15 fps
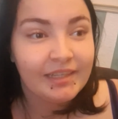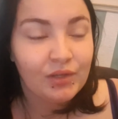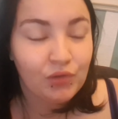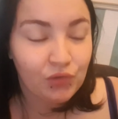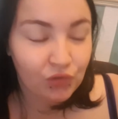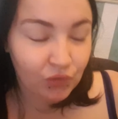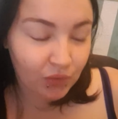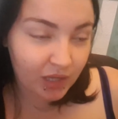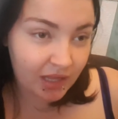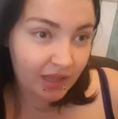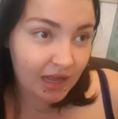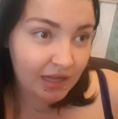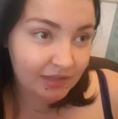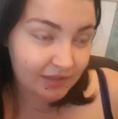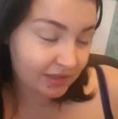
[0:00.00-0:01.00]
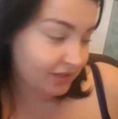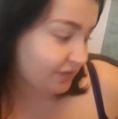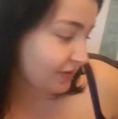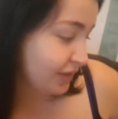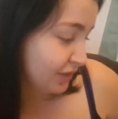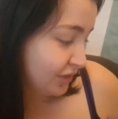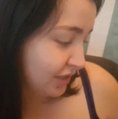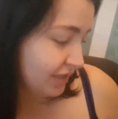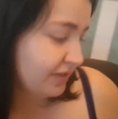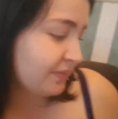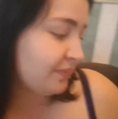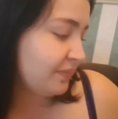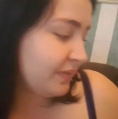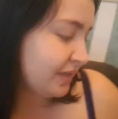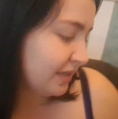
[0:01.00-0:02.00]
So yeah, that's an adventure.
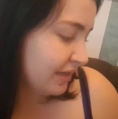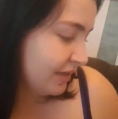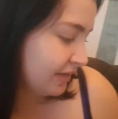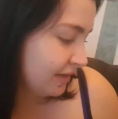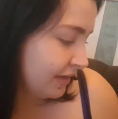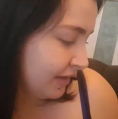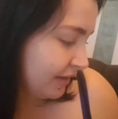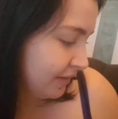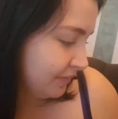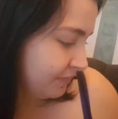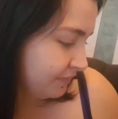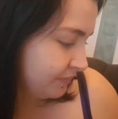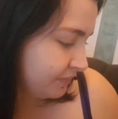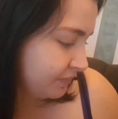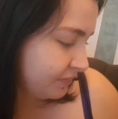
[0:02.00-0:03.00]
In